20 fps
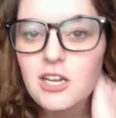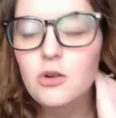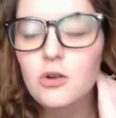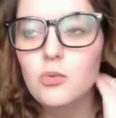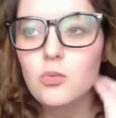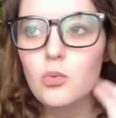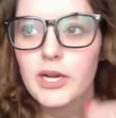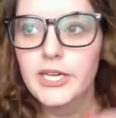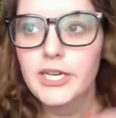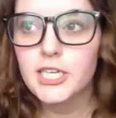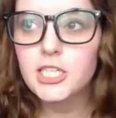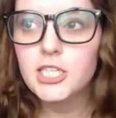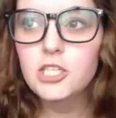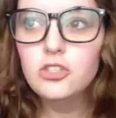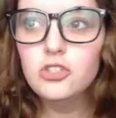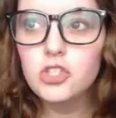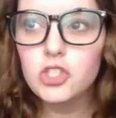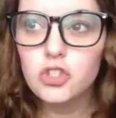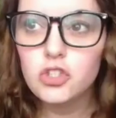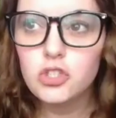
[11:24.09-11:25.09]
what can
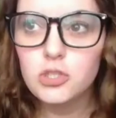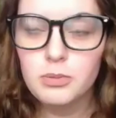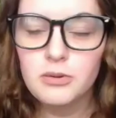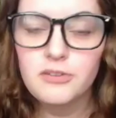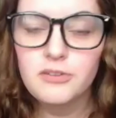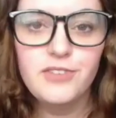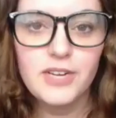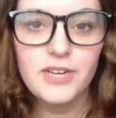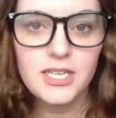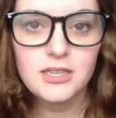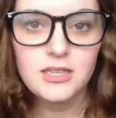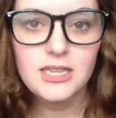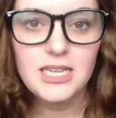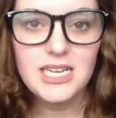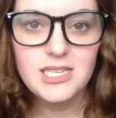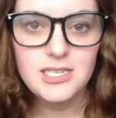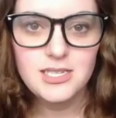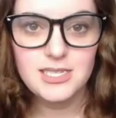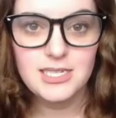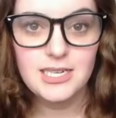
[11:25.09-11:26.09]
you do to prevent the
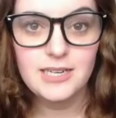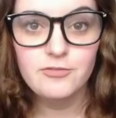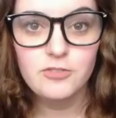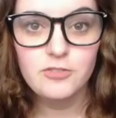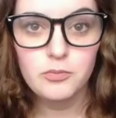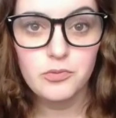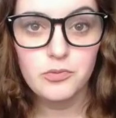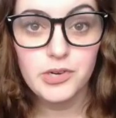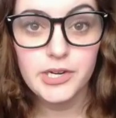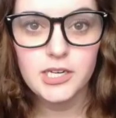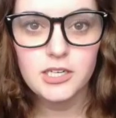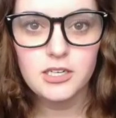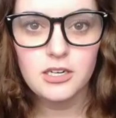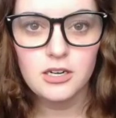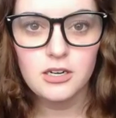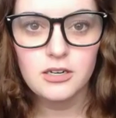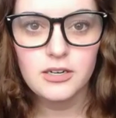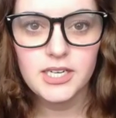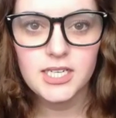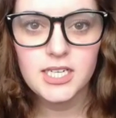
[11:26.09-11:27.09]
incident from
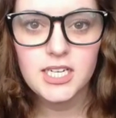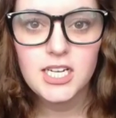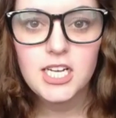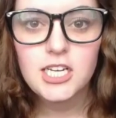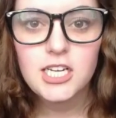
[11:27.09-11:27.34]
reoccurring